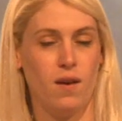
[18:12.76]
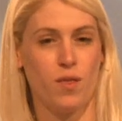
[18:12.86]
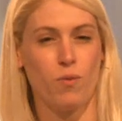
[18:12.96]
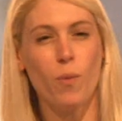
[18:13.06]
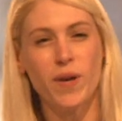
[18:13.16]

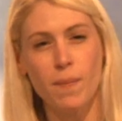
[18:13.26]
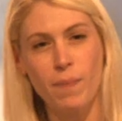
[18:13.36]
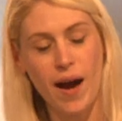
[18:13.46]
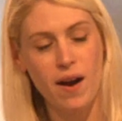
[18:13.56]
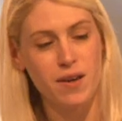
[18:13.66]
The Roman
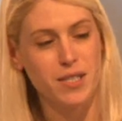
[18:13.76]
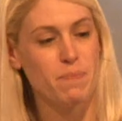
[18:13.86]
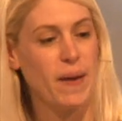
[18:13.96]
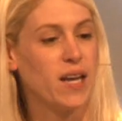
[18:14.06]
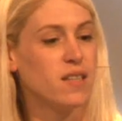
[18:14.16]
Empire
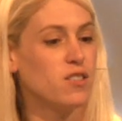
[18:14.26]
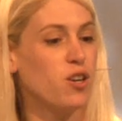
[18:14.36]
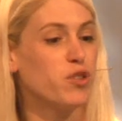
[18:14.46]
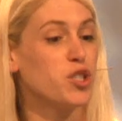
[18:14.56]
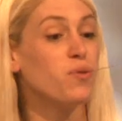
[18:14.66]
spanned
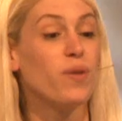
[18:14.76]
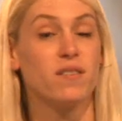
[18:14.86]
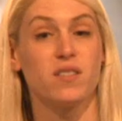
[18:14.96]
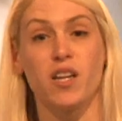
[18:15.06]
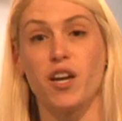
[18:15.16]
over
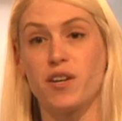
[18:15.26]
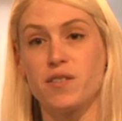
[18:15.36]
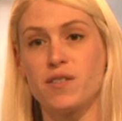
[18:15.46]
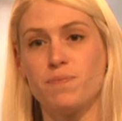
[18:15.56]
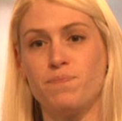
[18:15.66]
2,000
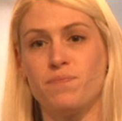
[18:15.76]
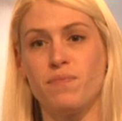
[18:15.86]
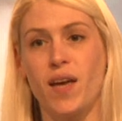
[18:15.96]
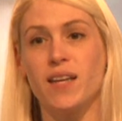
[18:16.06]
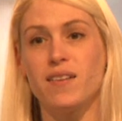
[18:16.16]
years,
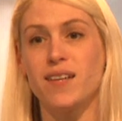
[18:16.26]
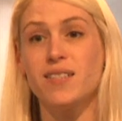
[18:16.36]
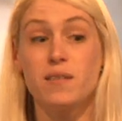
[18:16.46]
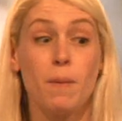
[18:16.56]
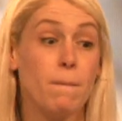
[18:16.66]
and
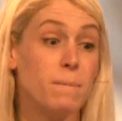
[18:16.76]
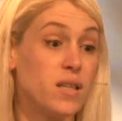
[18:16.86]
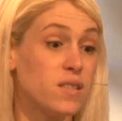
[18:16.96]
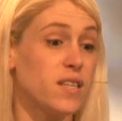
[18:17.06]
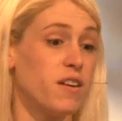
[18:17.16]
its
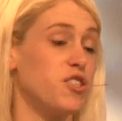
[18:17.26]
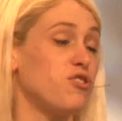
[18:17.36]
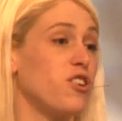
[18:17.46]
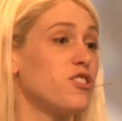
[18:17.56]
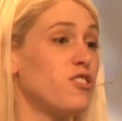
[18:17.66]
military
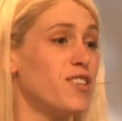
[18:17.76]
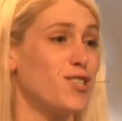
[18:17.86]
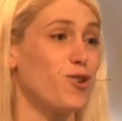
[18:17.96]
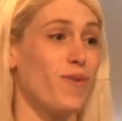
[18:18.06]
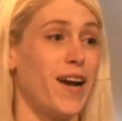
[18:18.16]
structure is
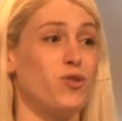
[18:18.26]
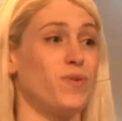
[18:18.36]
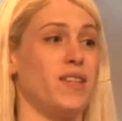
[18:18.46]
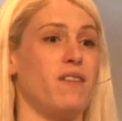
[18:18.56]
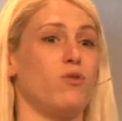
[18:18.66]
a
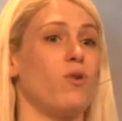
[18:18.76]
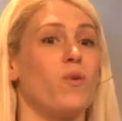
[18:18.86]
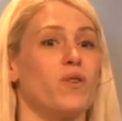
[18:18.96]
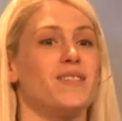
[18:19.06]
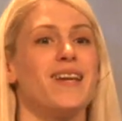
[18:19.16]
graduate-level
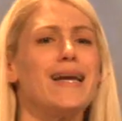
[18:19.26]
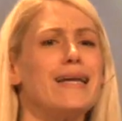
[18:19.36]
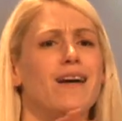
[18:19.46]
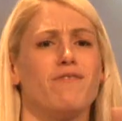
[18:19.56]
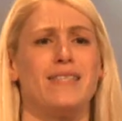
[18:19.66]
course in
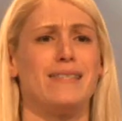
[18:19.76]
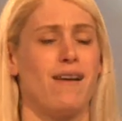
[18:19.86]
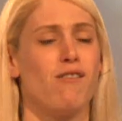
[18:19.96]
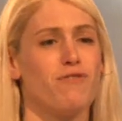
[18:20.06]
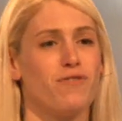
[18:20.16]
and of
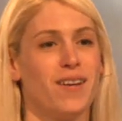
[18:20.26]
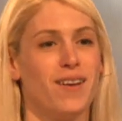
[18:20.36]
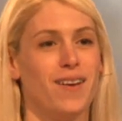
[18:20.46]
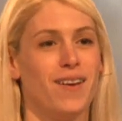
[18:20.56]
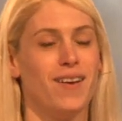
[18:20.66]
itself.
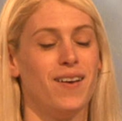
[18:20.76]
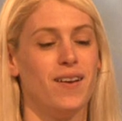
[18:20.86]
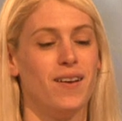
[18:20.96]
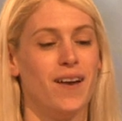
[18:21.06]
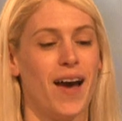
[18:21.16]

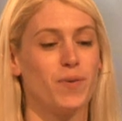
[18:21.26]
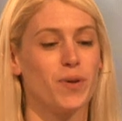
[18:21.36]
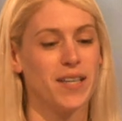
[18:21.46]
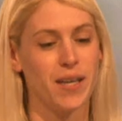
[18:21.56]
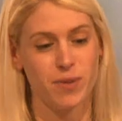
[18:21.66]

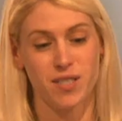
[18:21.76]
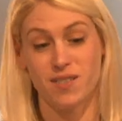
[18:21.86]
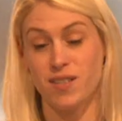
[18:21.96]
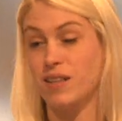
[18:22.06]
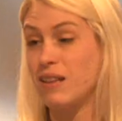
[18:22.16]
Edward Gibbon's
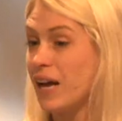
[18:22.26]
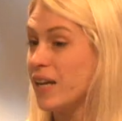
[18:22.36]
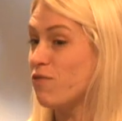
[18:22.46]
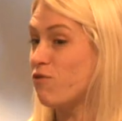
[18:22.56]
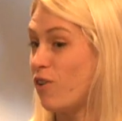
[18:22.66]
The
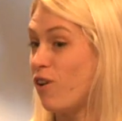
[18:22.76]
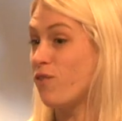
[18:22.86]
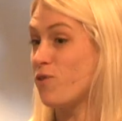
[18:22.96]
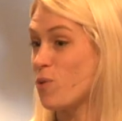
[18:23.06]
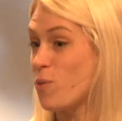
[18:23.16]
Decline and Fall
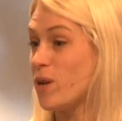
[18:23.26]
of the Roman